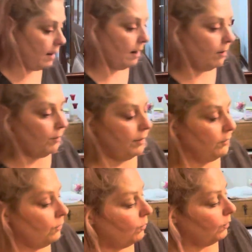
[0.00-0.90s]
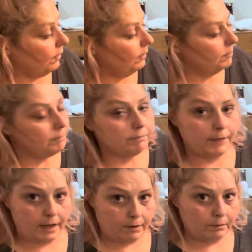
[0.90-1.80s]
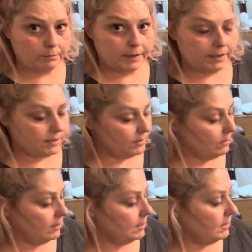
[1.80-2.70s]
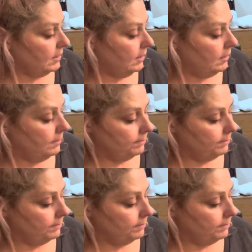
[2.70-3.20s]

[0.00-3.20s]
or the door now, because it's on its side,